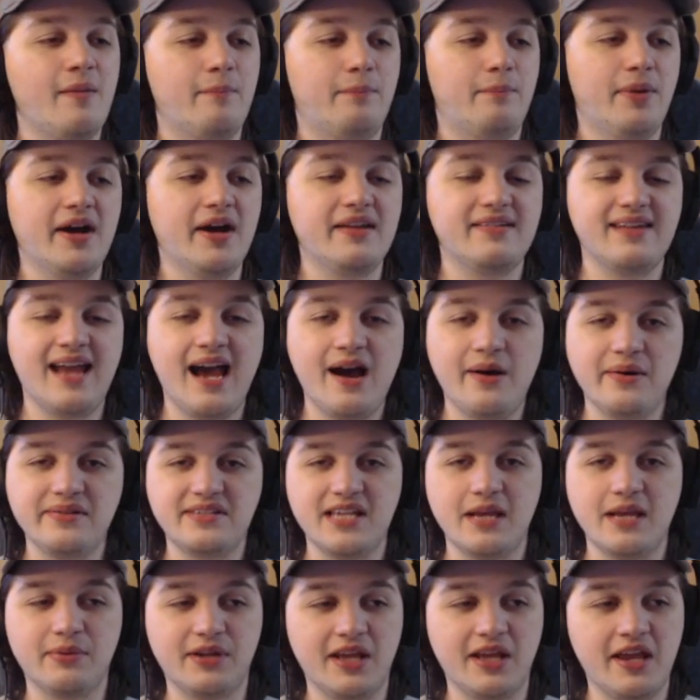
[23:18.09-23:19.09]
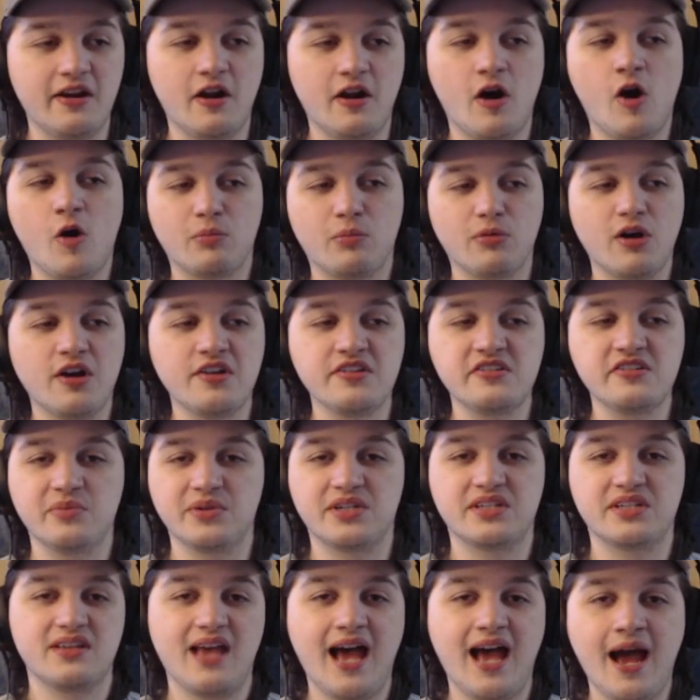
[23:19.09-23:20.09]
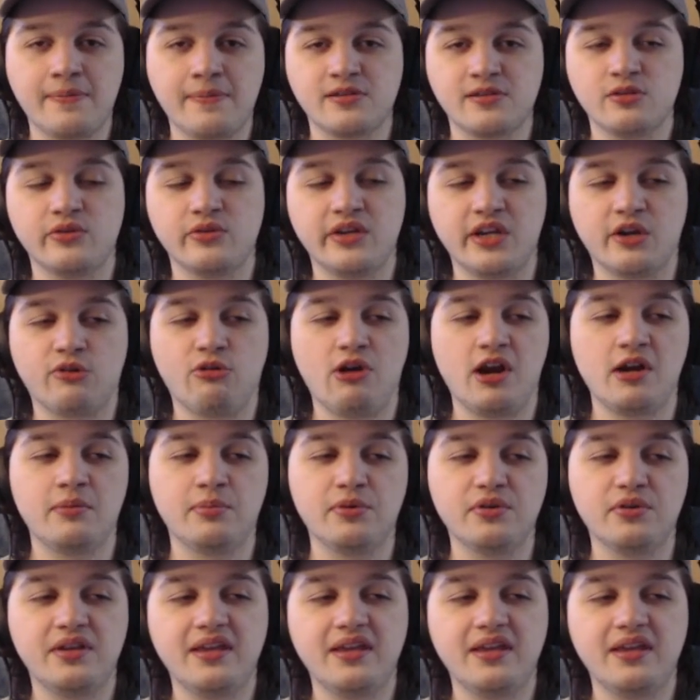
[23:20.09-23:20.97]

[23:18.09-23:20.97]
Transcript: but now he's able to hit home runs, which is absolutely incredible.